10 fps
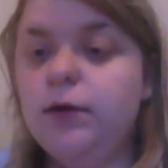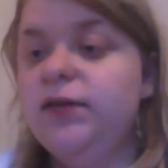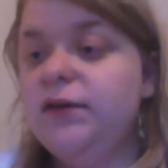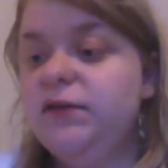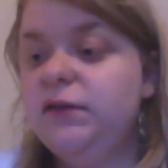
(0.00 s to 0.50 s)

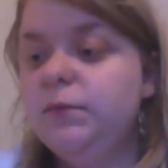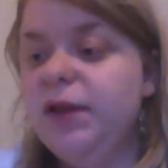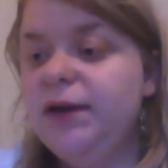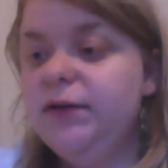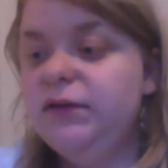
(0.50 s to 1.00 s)
1,000
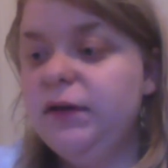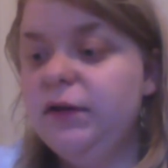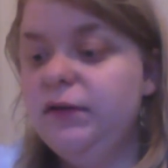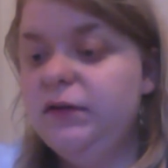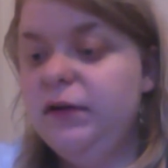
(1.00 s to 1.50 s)
Splendid
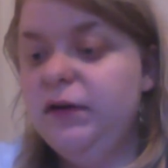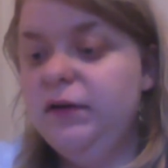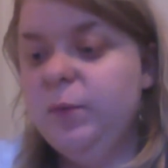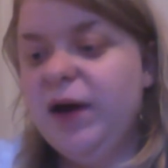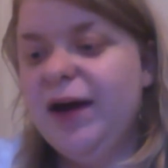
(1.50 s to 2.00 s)
Suns
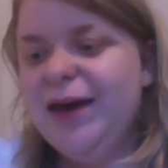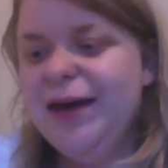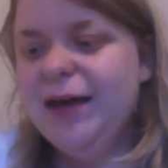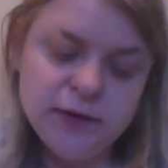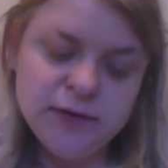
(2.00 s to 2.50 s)
is
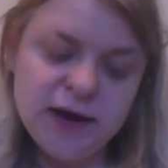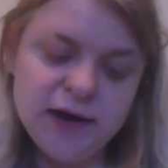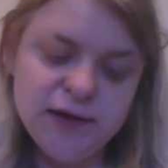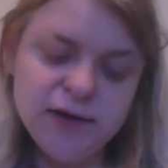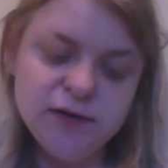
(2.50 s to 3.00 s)
by
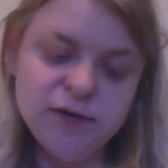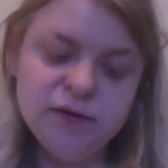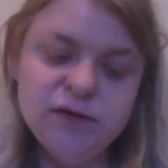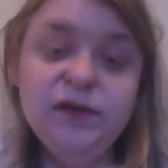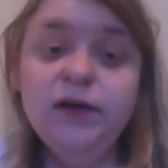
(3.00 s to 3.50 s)
Khaled
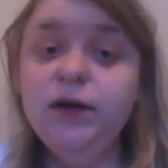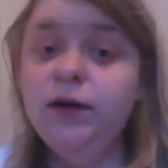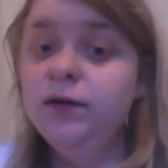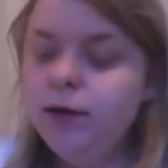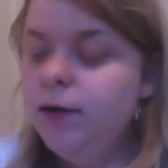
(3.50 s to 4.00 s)

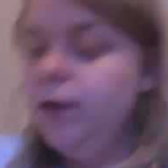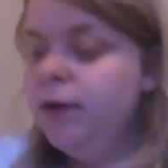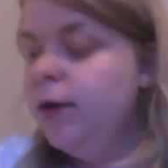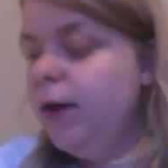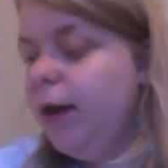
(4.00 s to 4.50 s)
Hosseini,
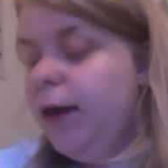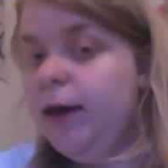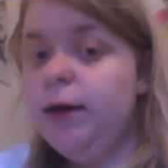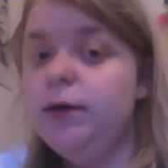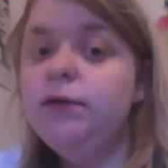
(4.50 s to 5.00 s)

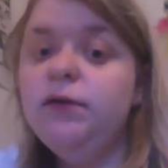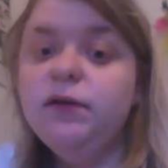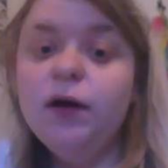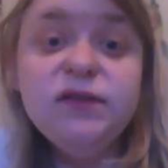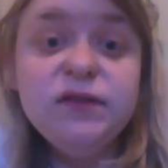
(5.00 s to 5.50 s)

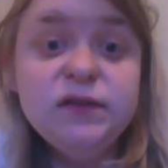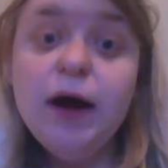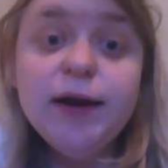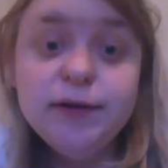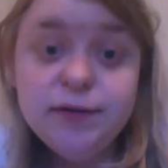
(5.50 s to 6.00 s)
and this is
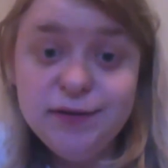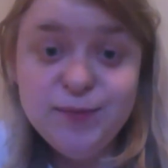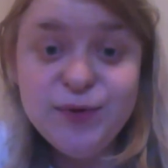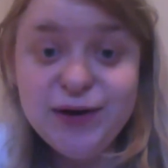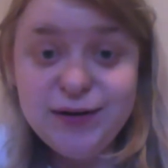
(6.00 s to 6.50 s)
not
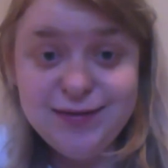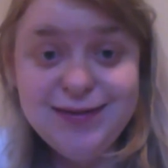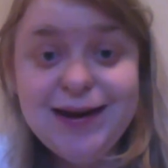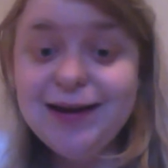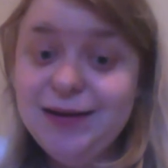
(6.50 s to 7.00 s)
the book
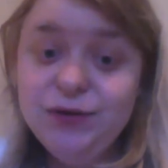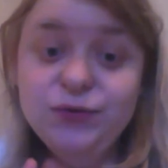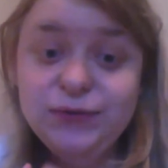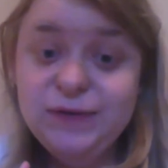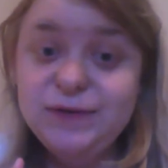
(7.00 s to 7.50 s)
that I
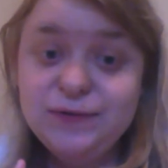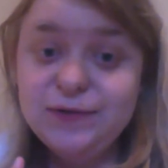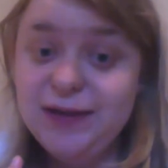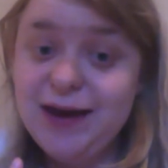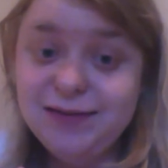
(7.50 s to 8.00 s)
used
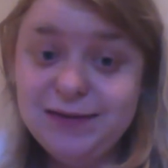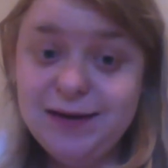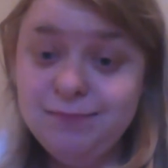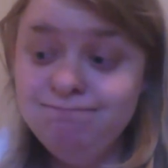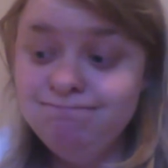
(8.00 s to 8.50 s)
for the essay,